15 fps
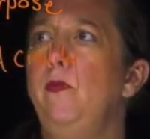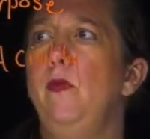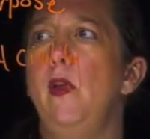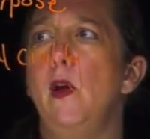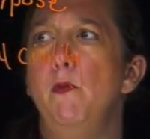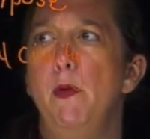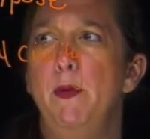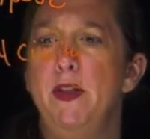
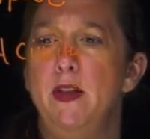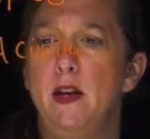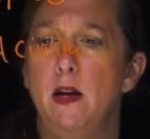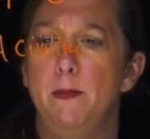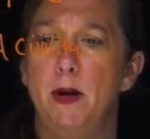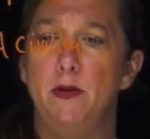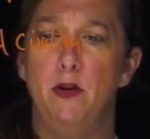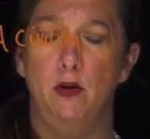When we think
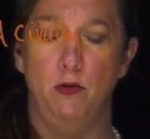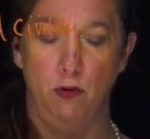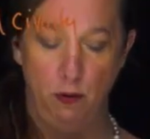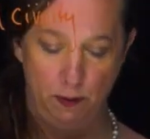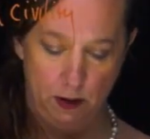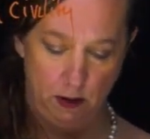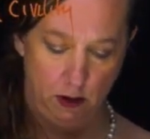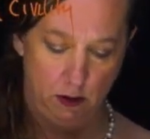about the group
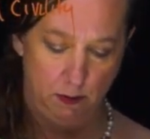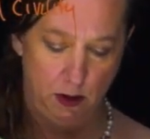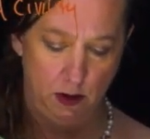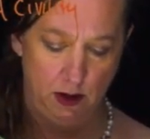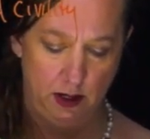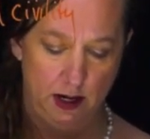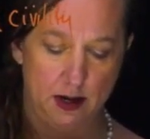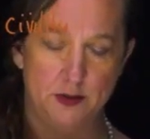and the
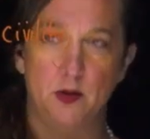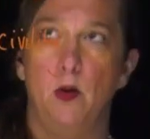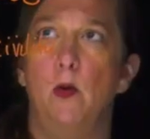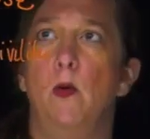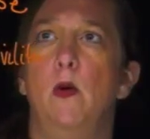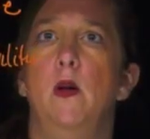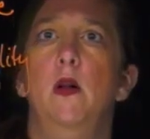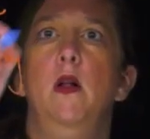community as a
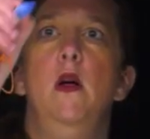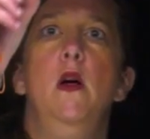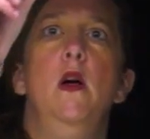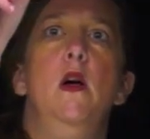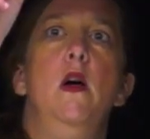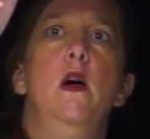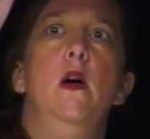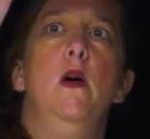whole,
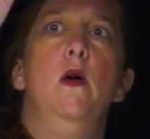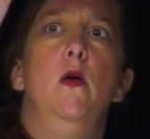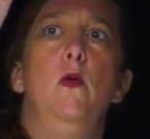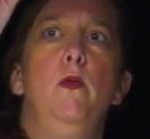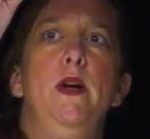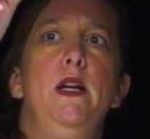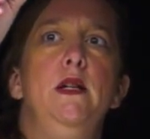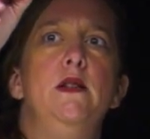
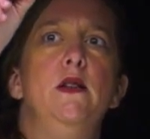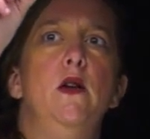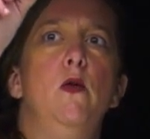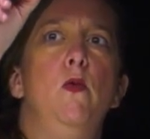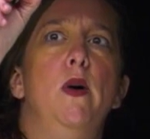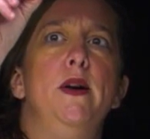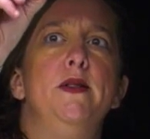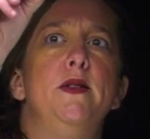we need to know
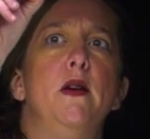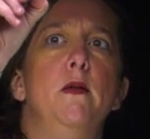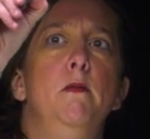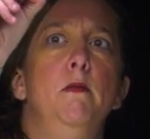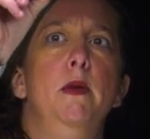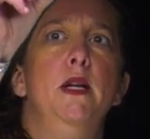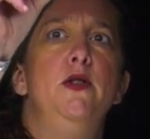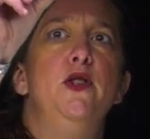what is our
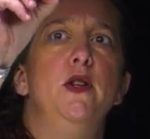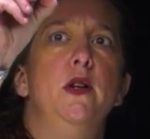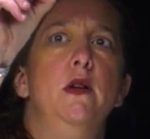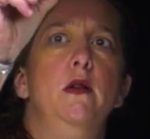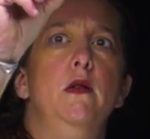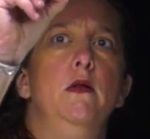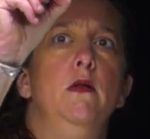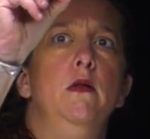
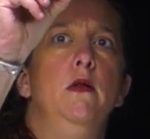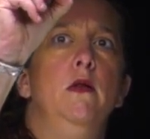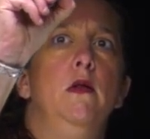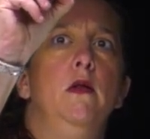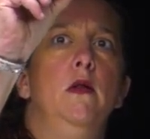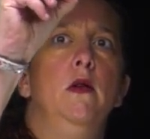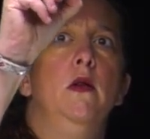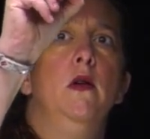mission.
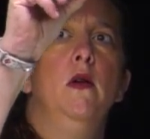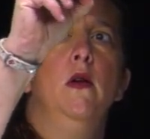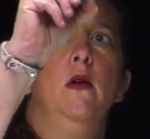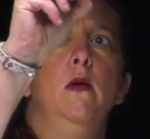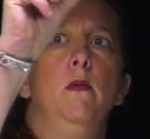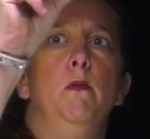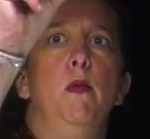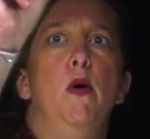
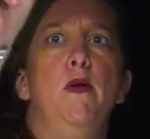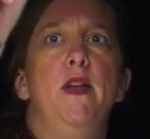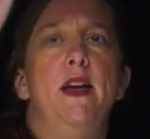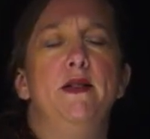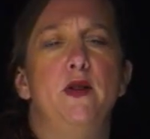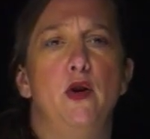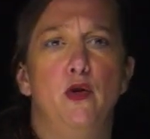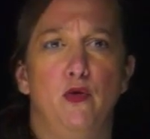Both
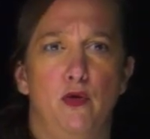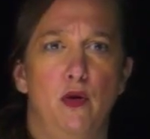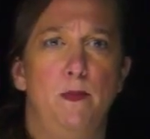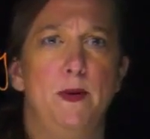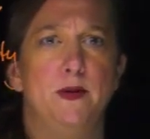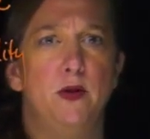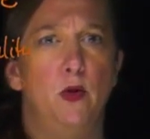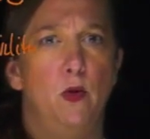as our group,
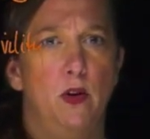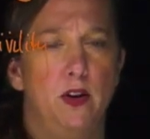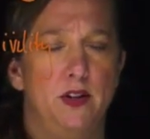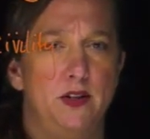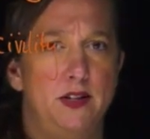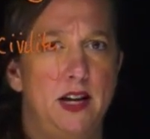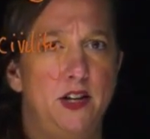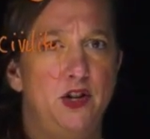as an
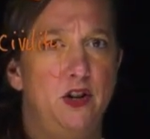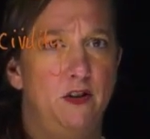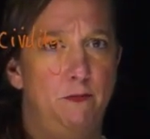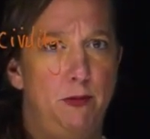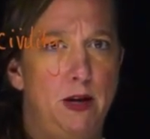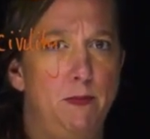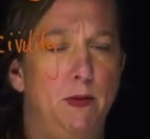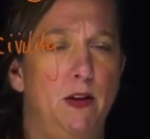organization of
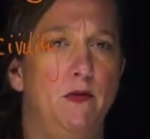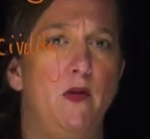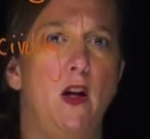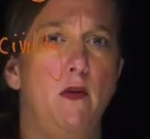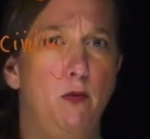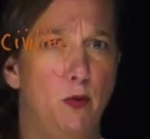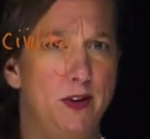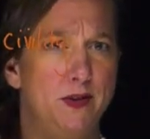people
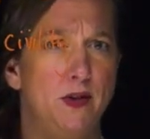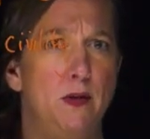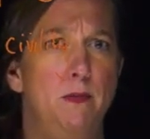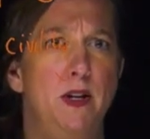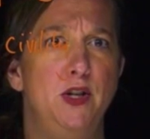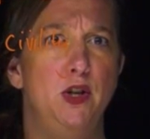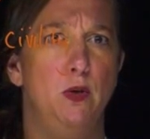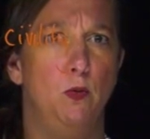involved, what is our
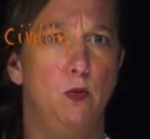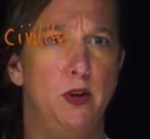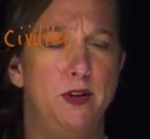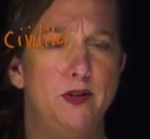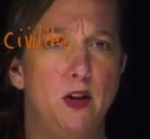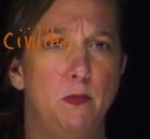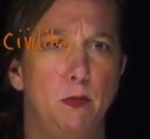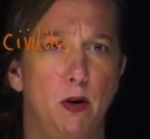mission? What
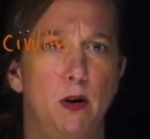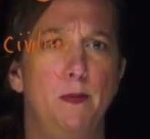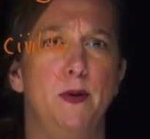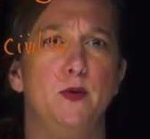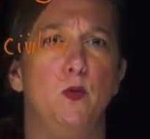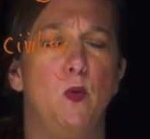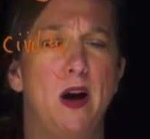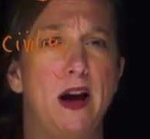is our
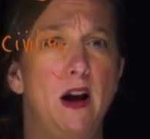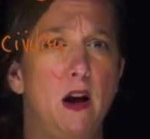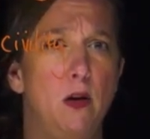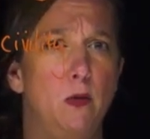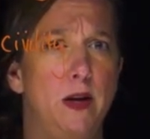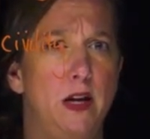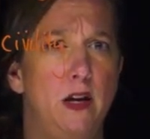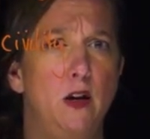purpose? Why are
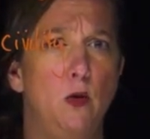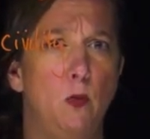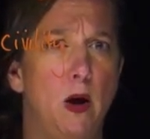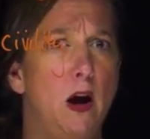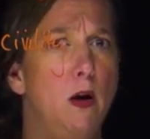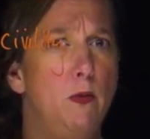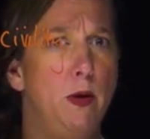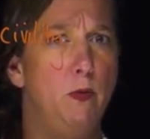we here?
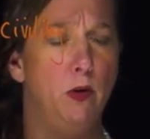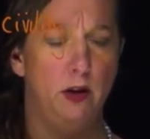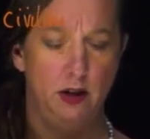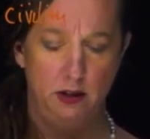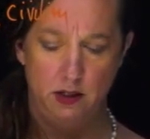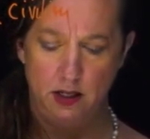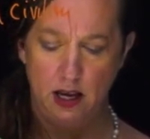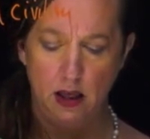Why are we
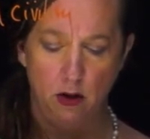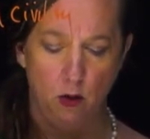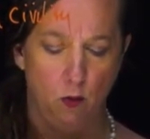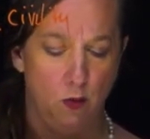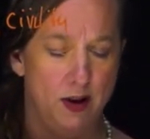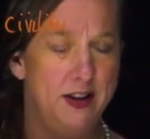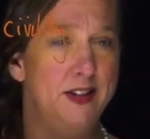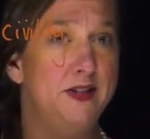working together?
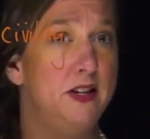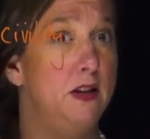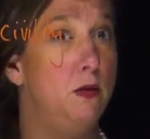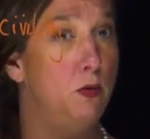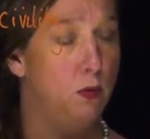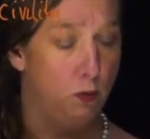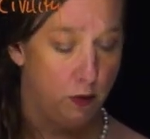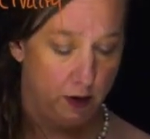What is it that
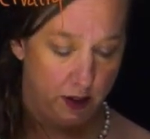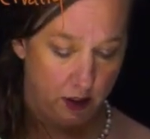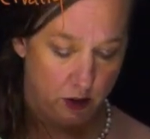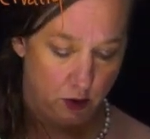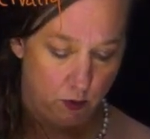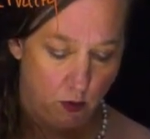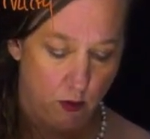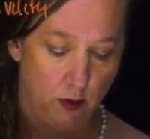we're working
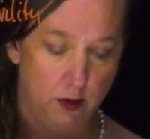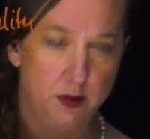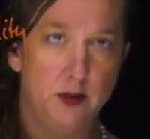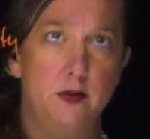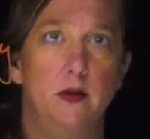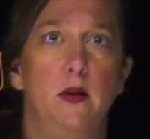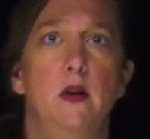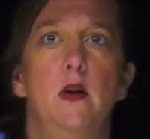towards?